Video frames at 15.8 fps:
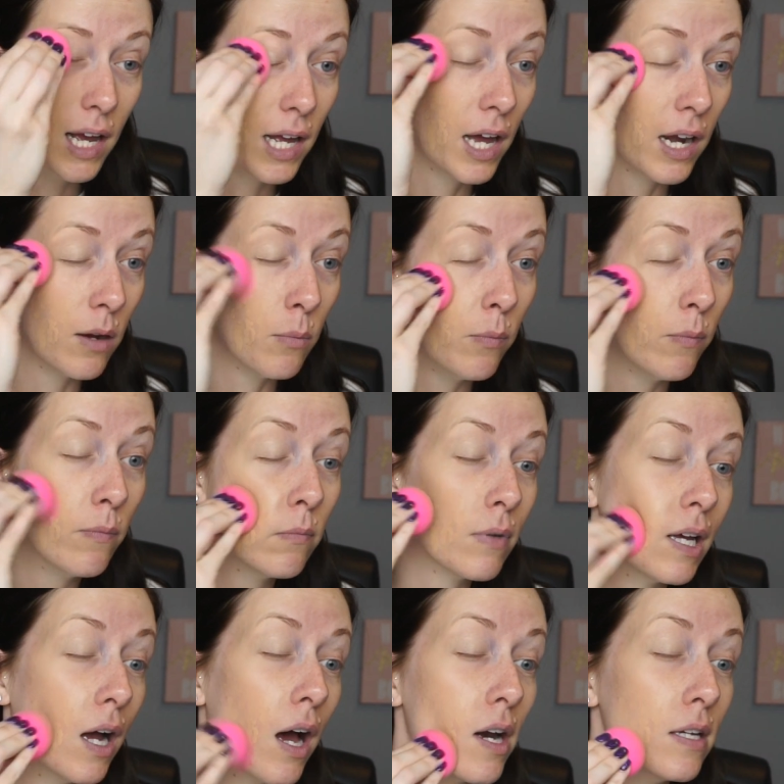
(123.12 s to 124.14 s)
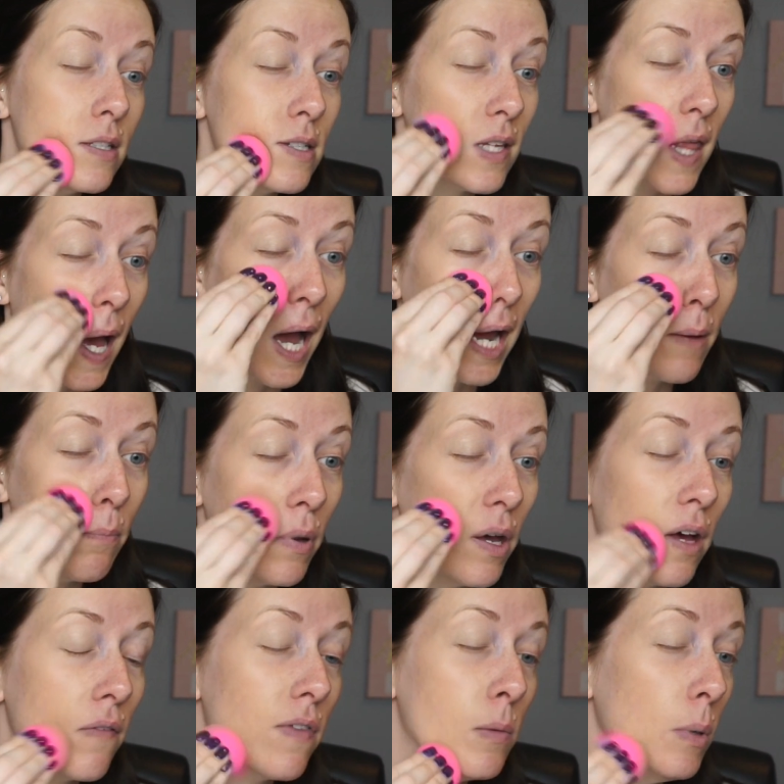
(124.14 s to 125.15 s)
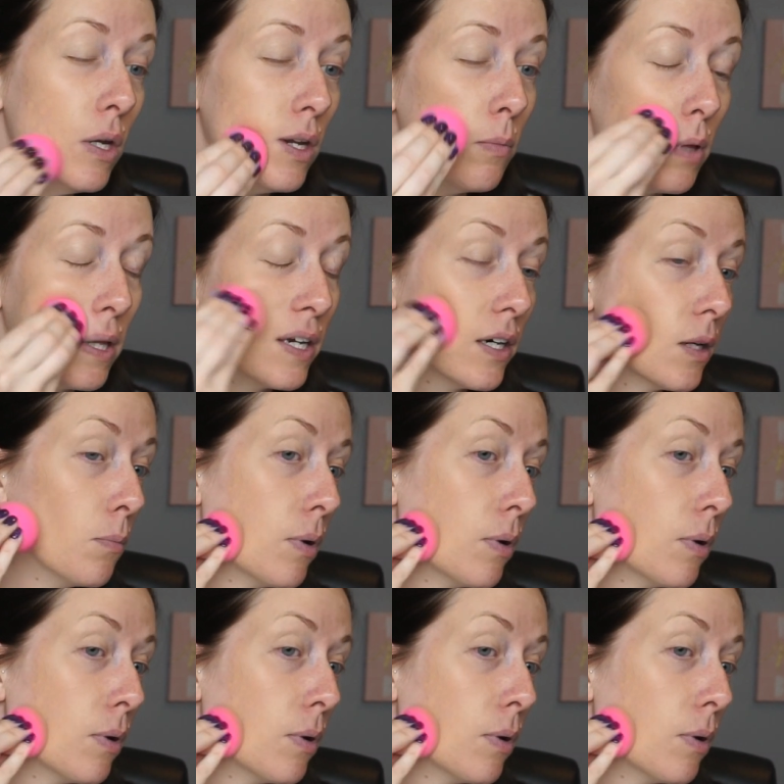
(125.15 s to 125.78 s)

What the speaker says: I kind of got into the hype of the beauty blender,